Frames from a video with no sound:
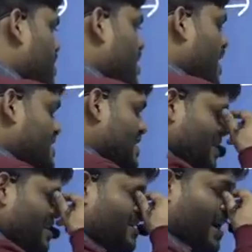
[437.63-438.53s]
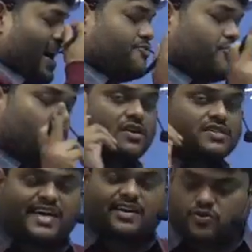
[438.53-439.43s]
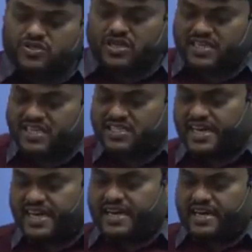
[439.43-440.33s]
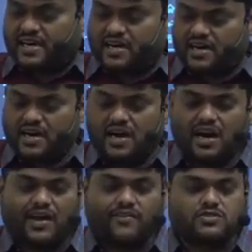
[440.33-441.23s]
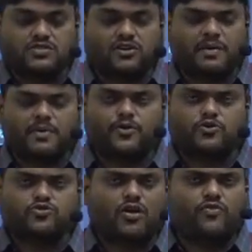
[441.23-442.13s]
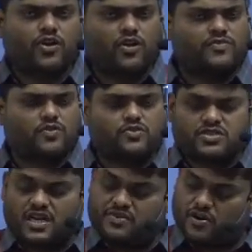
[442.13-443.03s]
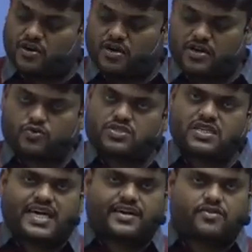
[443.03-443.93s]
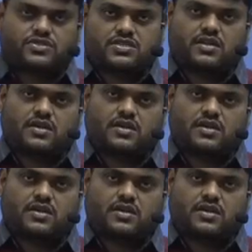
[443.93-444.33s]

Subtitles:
Acha, I forgot that question. Yesterday I was not able to solve one of the question. I forgot to see that question.